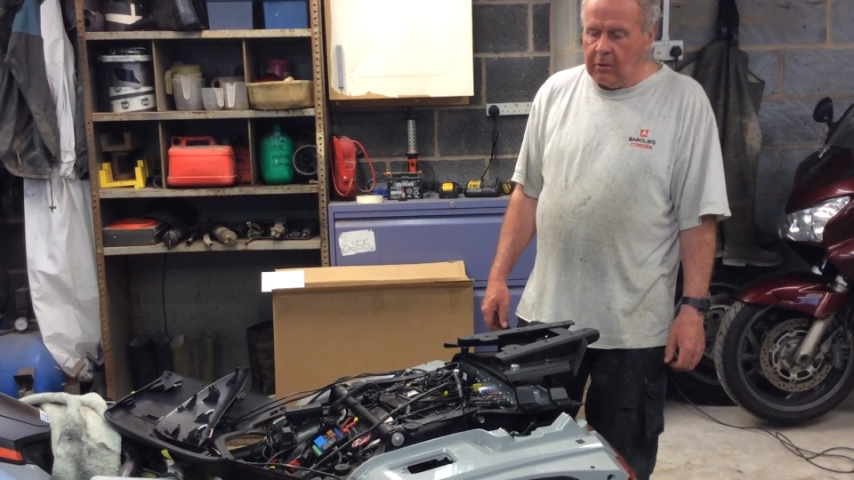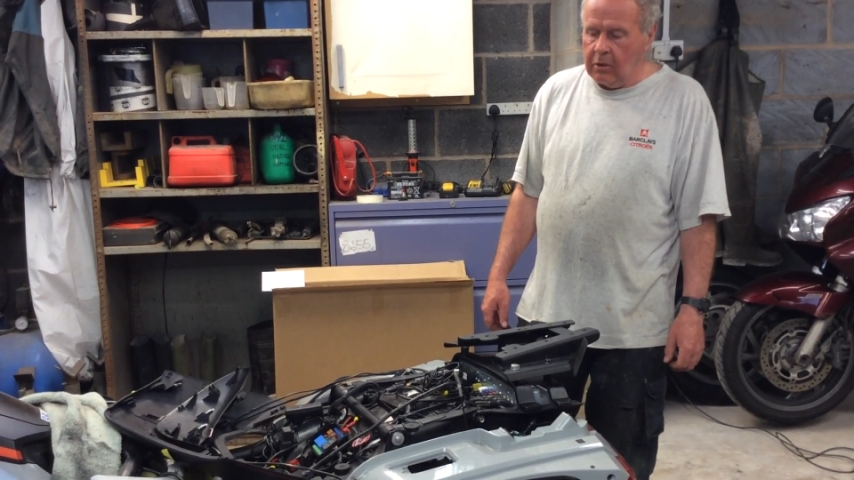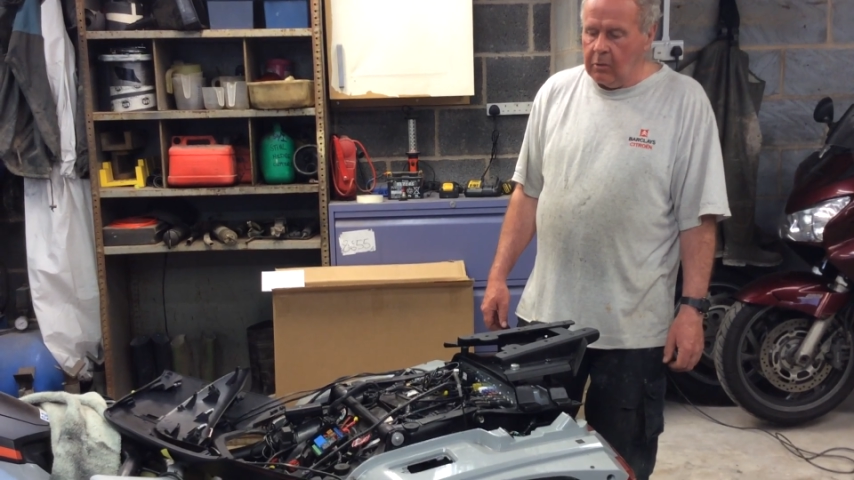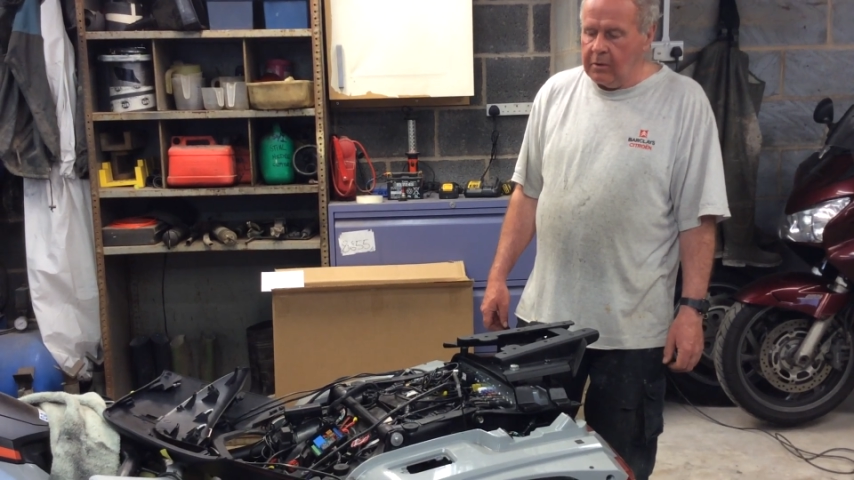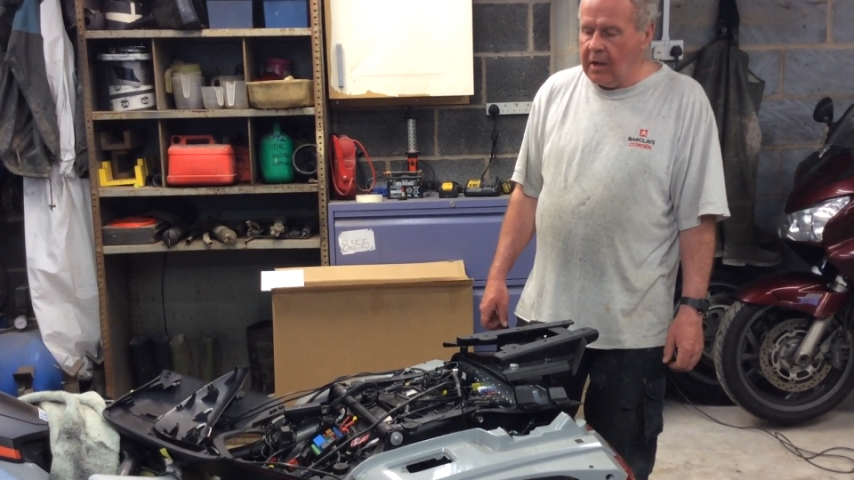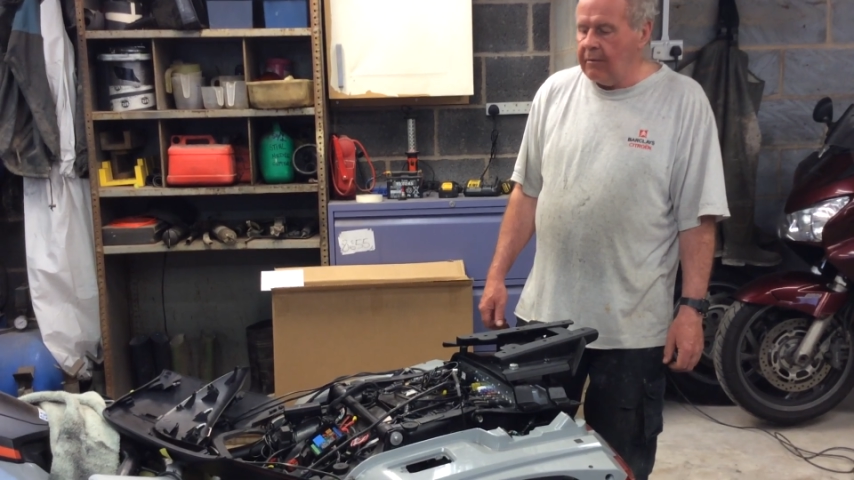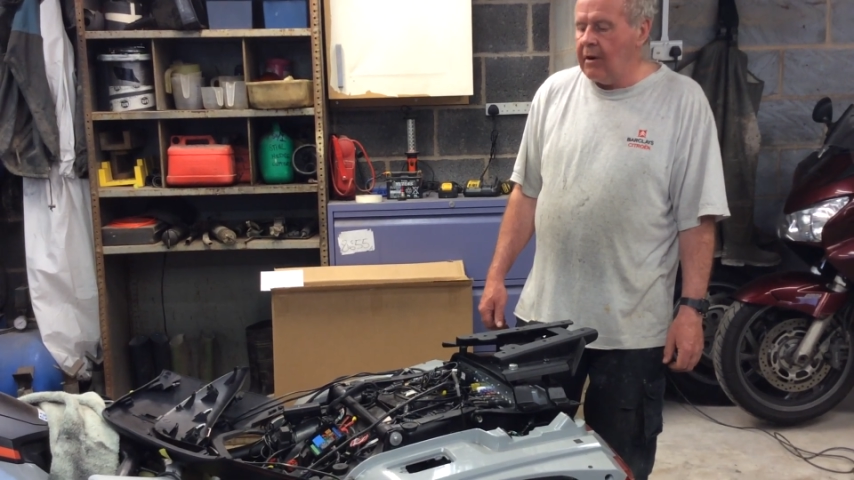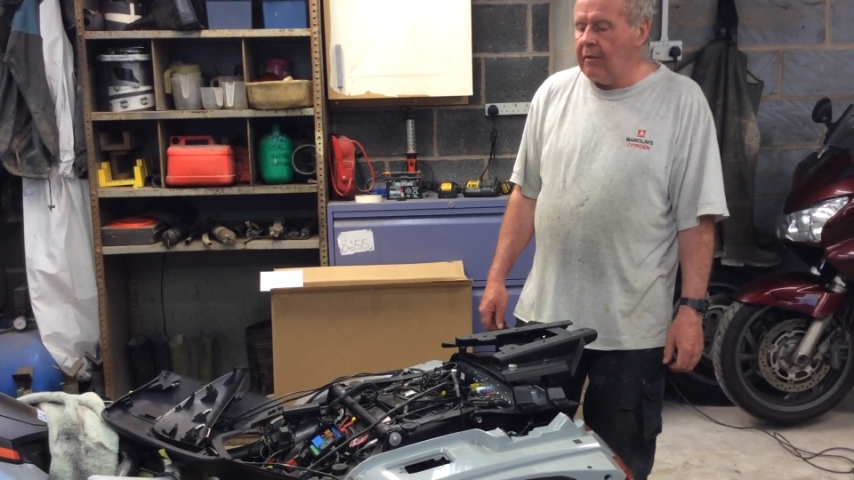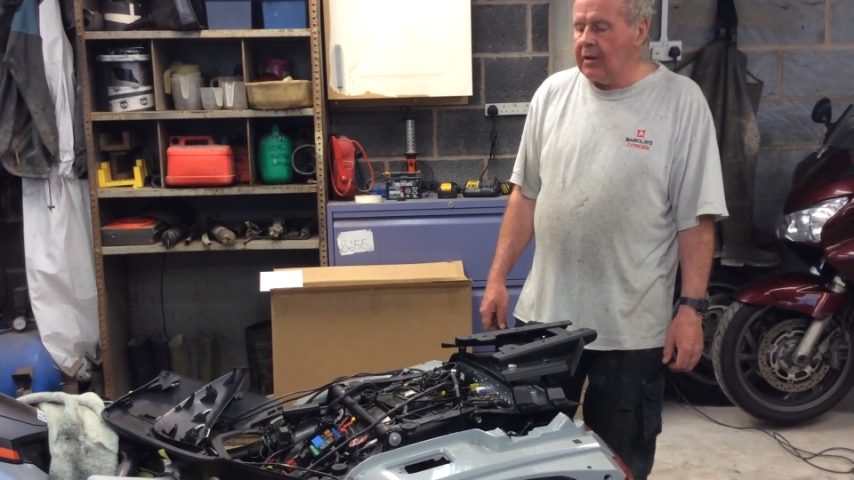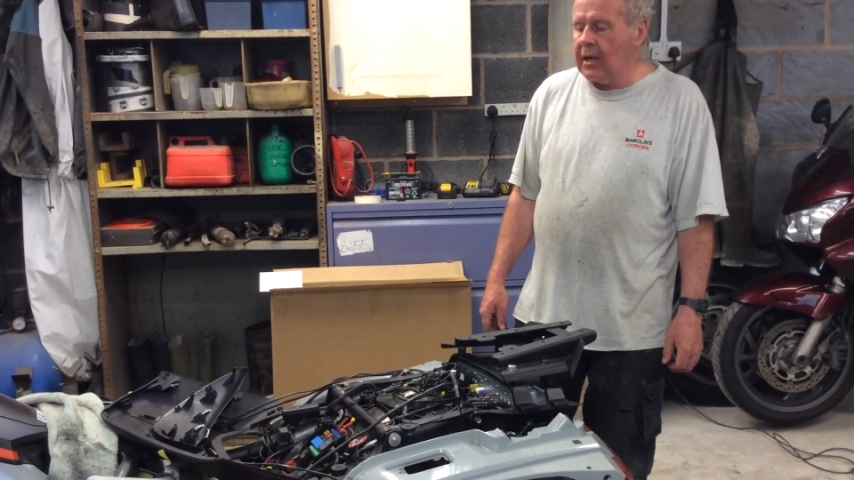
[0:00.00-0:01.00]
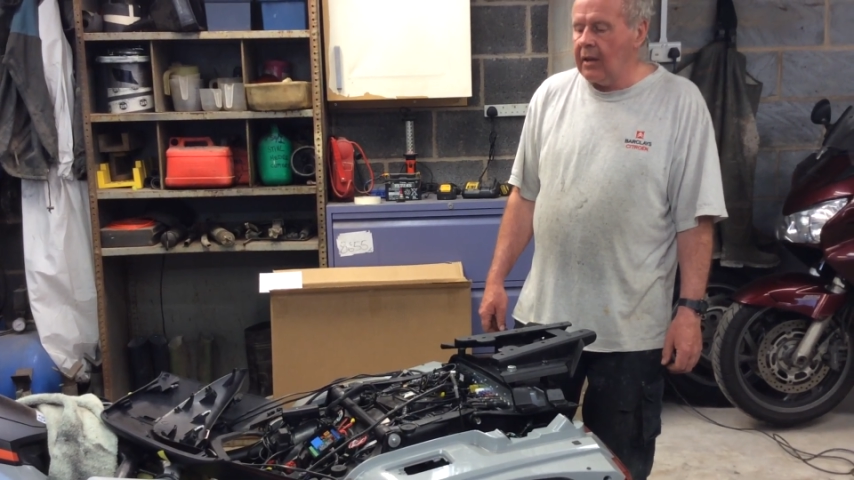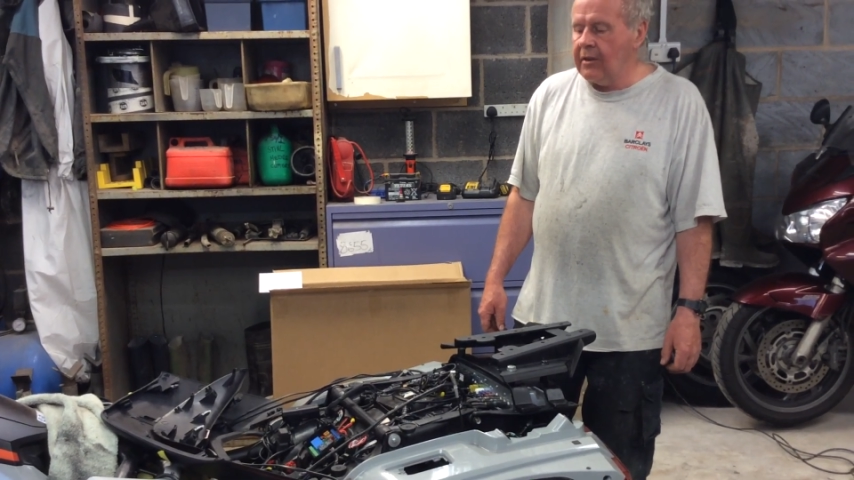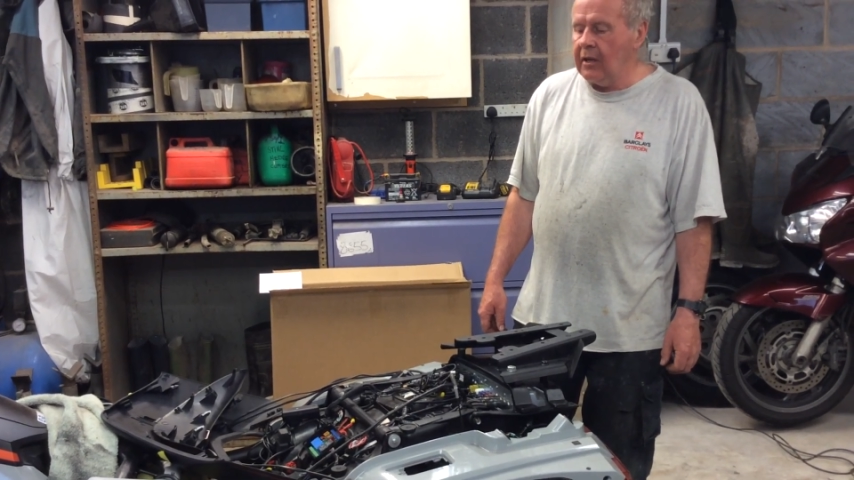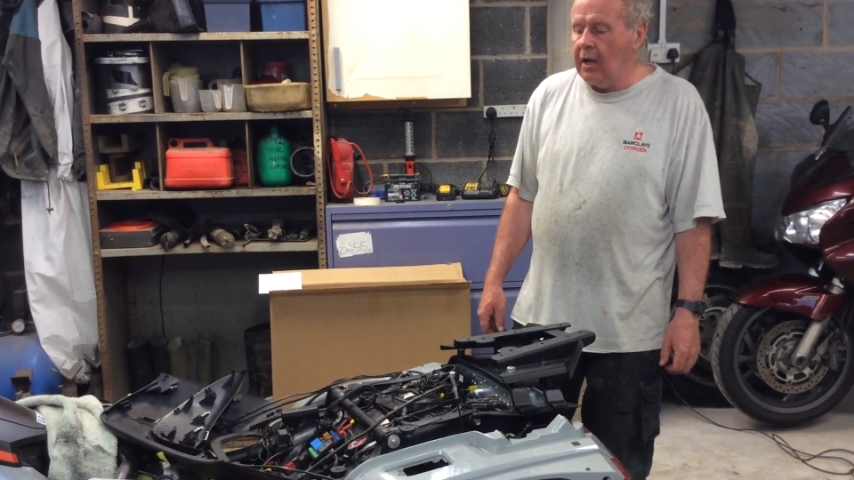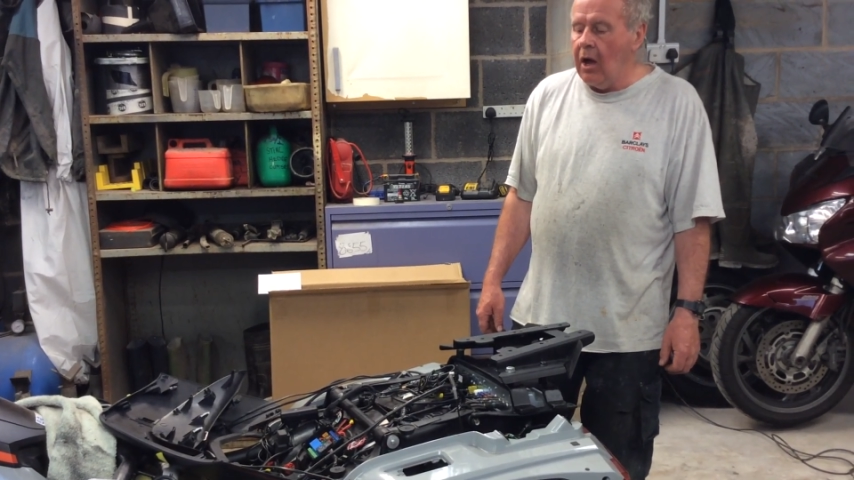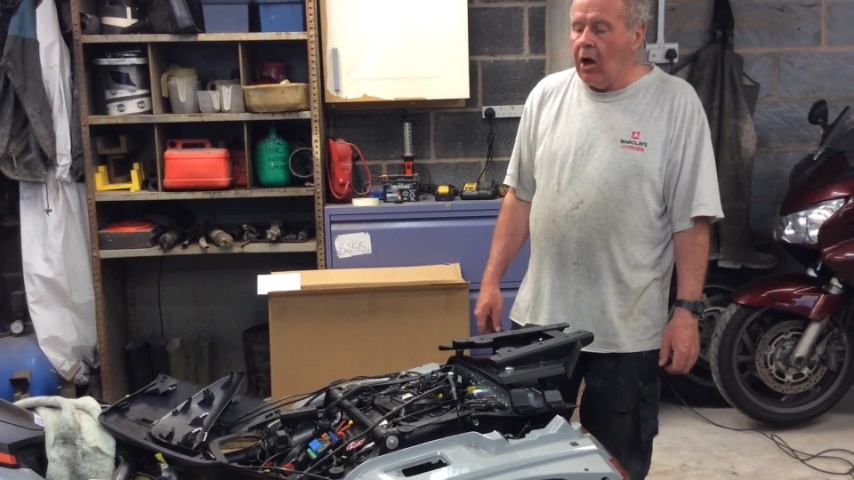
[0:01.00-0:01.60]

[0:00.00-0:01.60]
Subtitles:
You would never ever get the